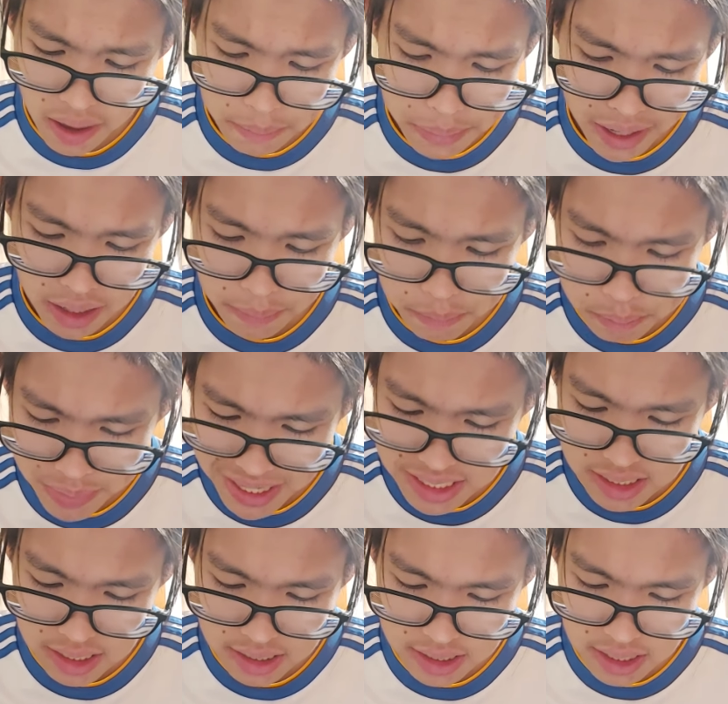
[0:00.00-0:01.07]
Balaam
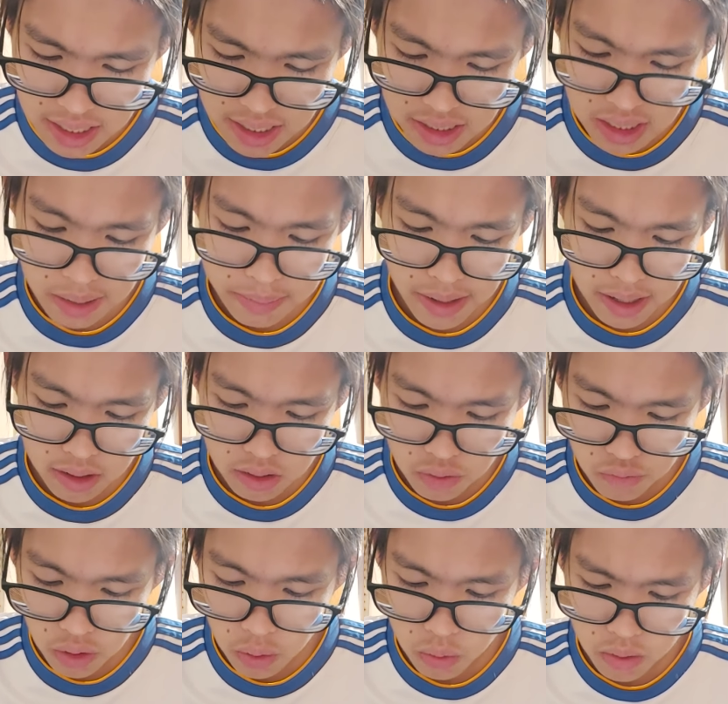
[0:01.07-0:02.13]
beat it to get back on the
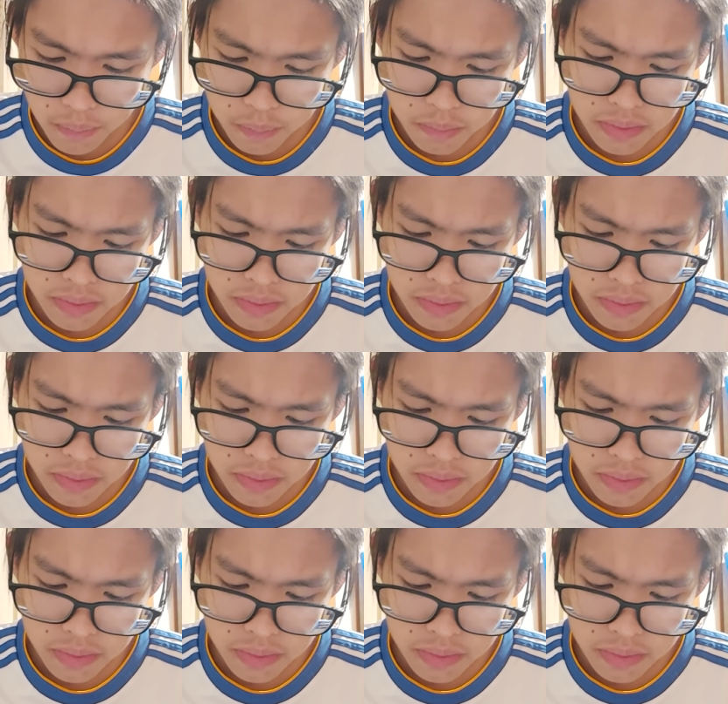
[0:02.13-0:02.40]
road.